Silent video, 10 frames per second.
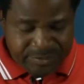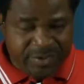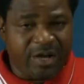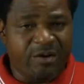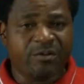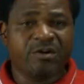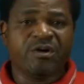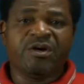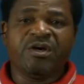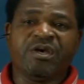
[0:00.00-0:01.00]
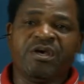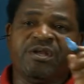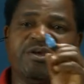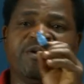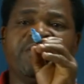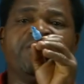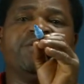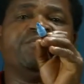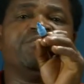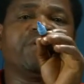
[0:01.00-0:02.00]
Now, in your
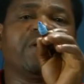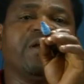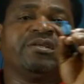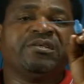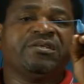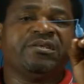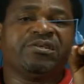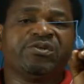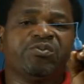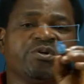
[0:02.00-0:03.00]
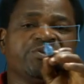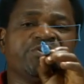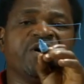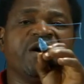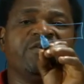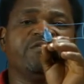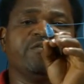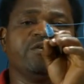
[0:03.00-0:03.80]
booklet, this is what you have.